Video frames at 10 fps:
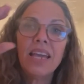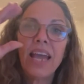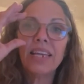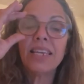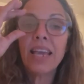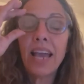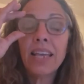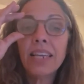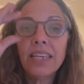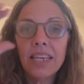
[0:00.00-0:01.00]
And
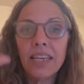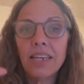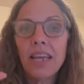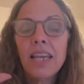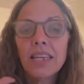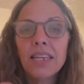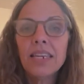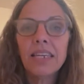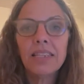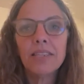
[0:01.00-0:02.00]
yang and yin
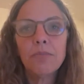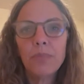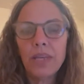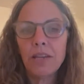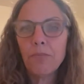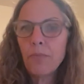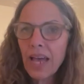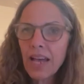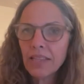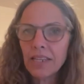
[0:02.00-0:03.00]
need to be in
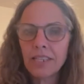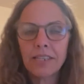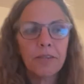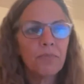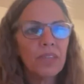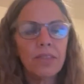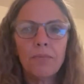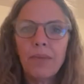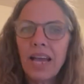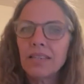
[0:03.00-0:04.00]
balance. The
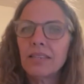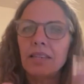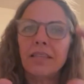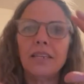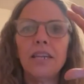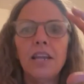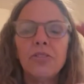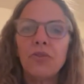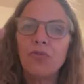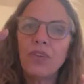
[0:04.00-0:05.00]
masculine,
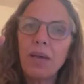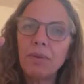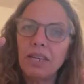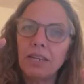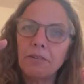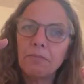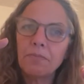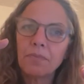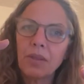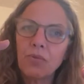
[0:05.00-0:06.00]
the feminine,
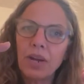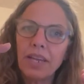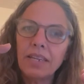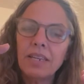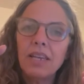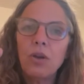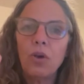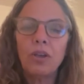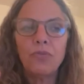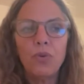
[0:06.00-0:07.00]
right?
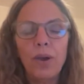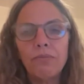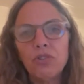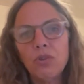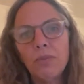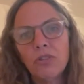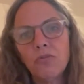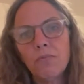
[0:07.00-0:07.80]
If you have too much